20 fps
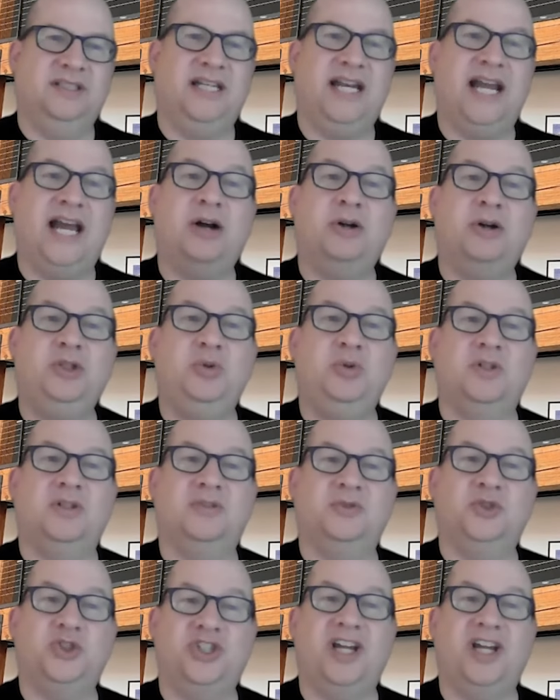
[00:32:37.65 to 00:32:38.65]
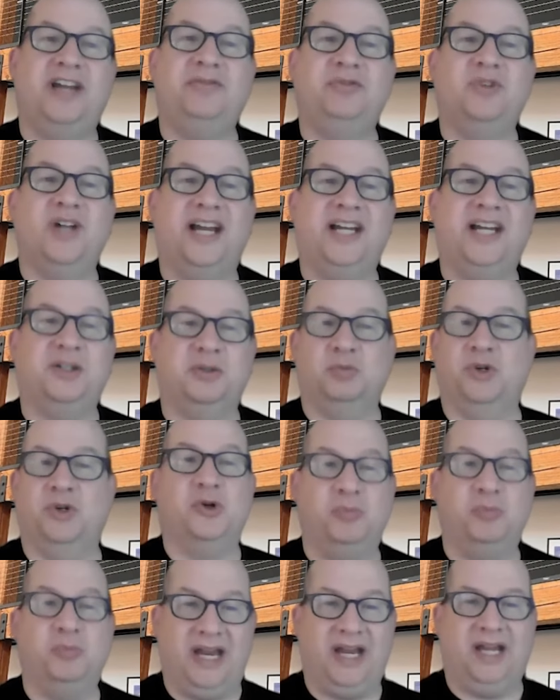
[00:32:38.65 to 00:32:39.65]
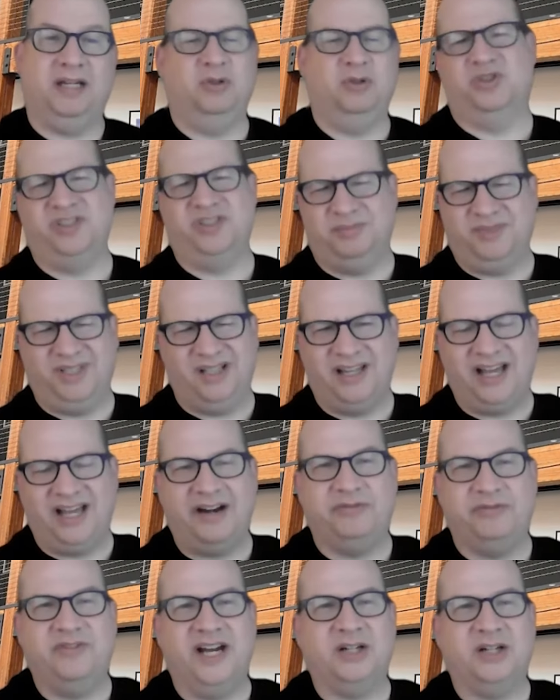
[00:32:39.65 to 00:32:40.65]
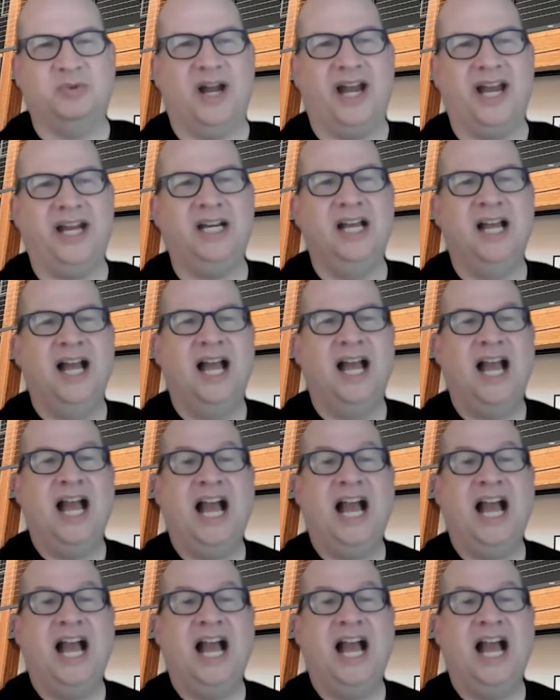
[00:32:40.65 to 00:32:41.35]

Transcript: Now you can shave like a real man, or something to that effect, right?